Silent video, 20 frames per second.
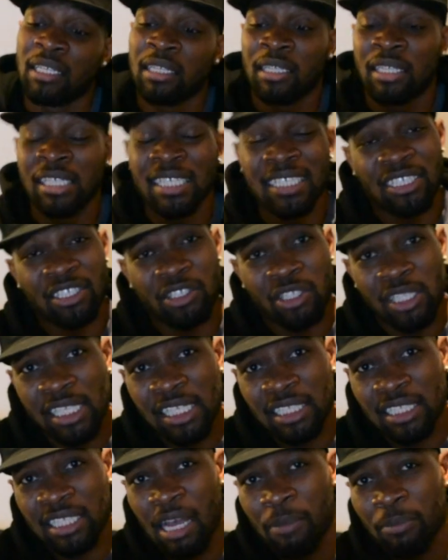these
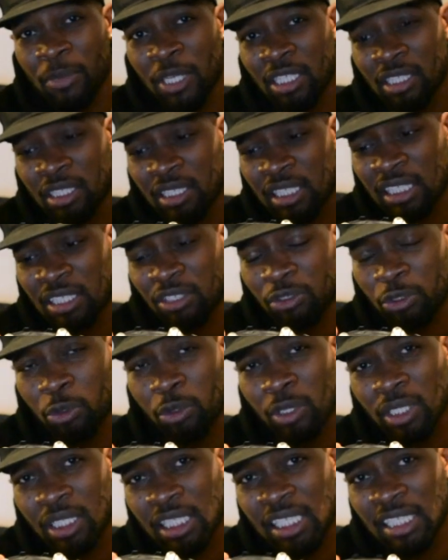
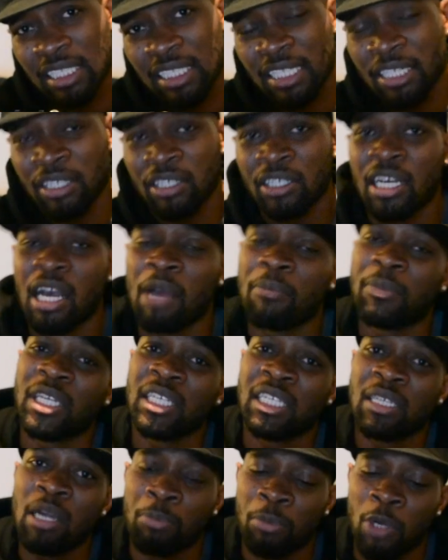screw-in cleats here come in
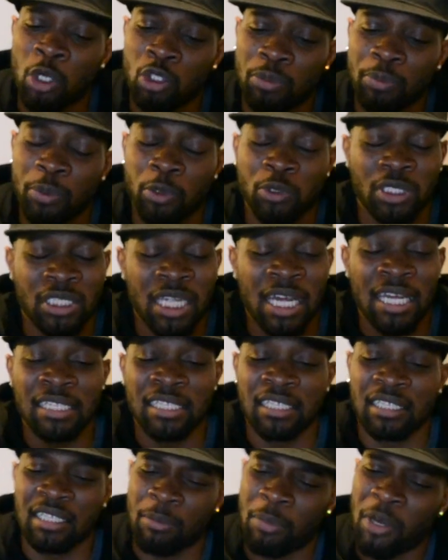multiple
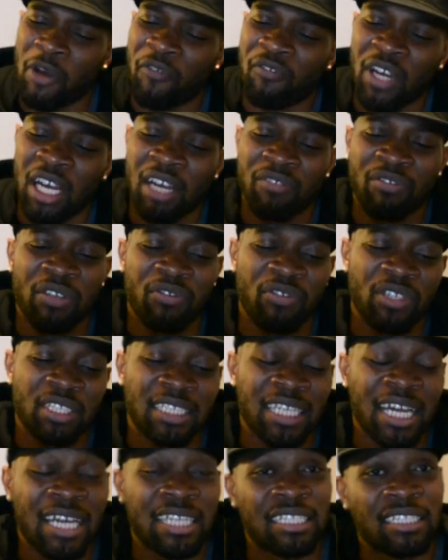sizes, about 5 different
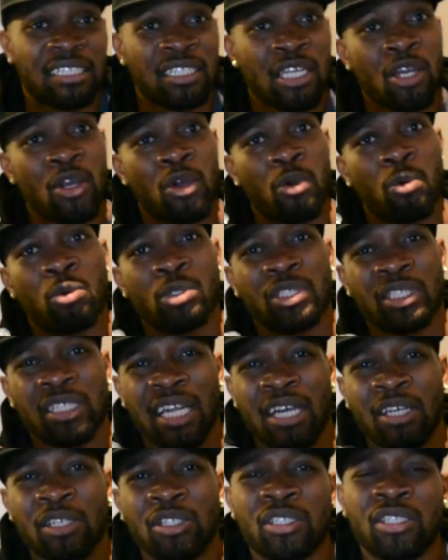sizes, which
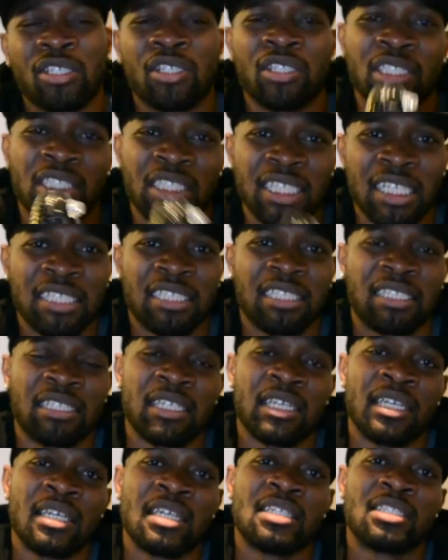allow you to adjust
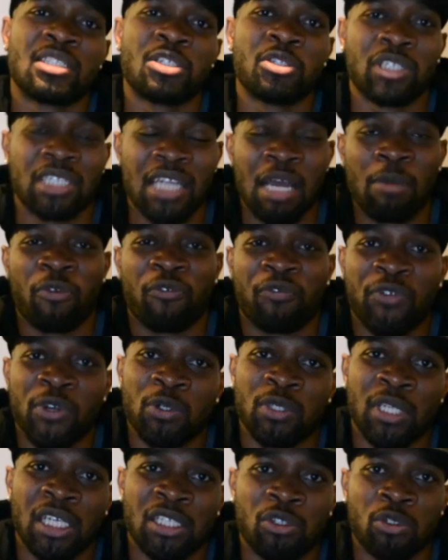to the type of field
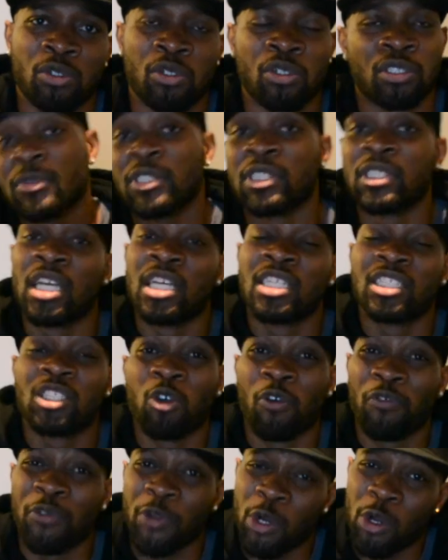that you're on. So
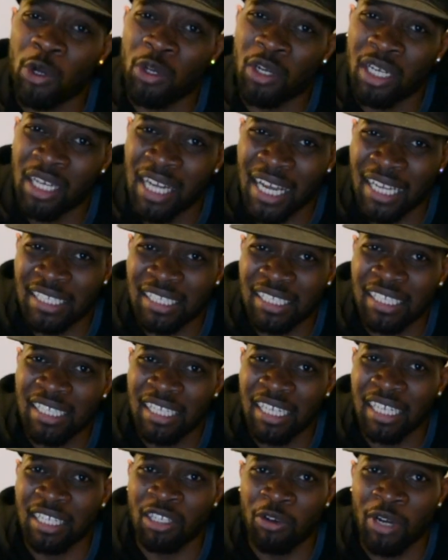if you're on a nicely
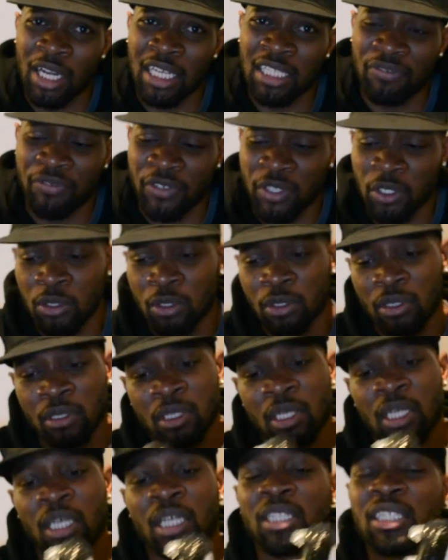cut grass field,
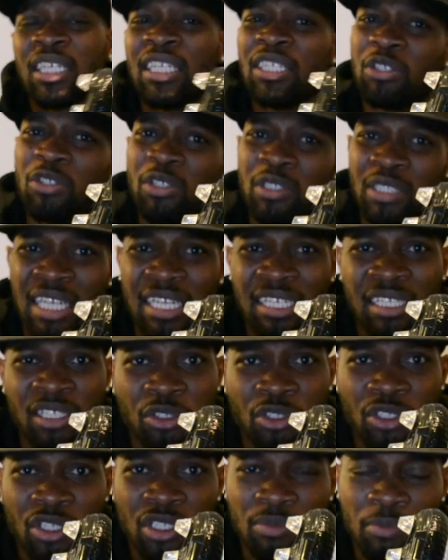then you could tend to
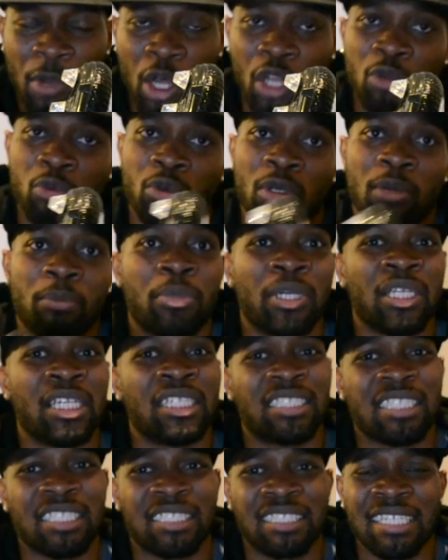use the smaller one. But let's
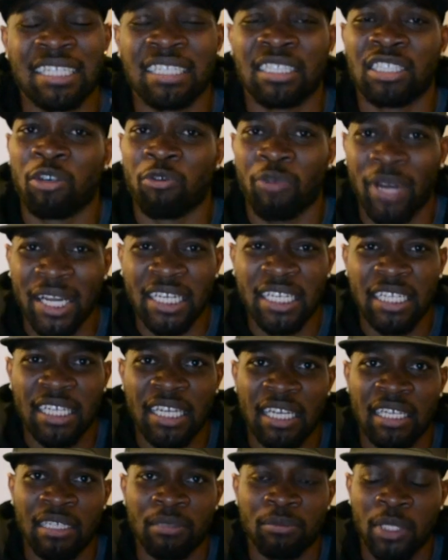just say it's a rainy
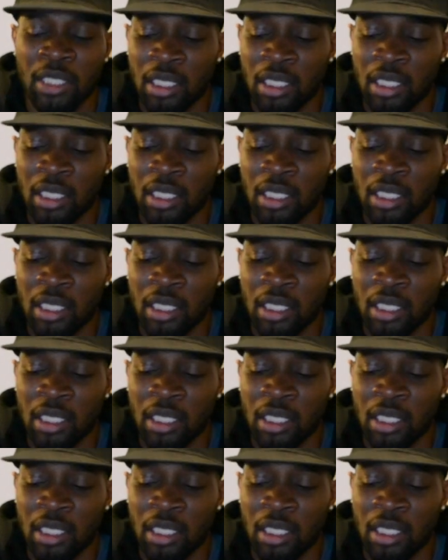game